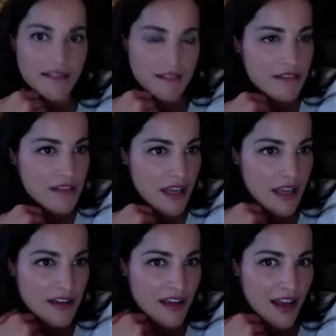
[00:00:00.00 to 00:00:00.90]
Yeah.
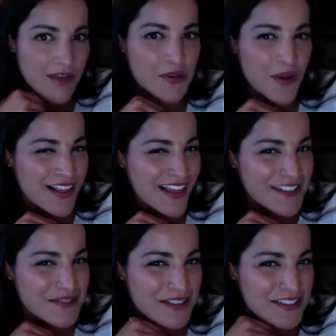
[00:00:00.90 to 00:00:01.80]
I was quite
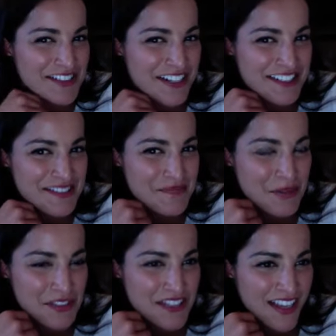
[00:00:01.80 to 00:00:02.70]
started
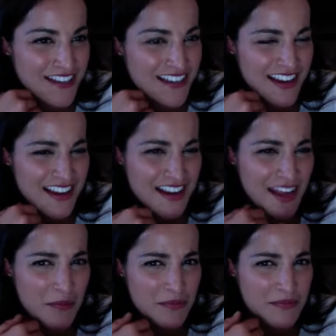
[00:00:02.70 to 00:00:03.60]
posting that. Yeah, it
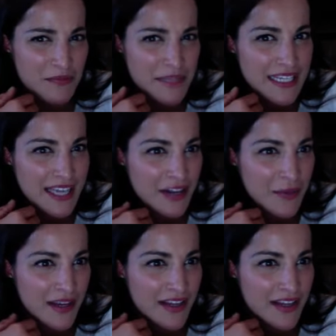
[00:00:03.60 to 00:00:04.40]
helped me anyway.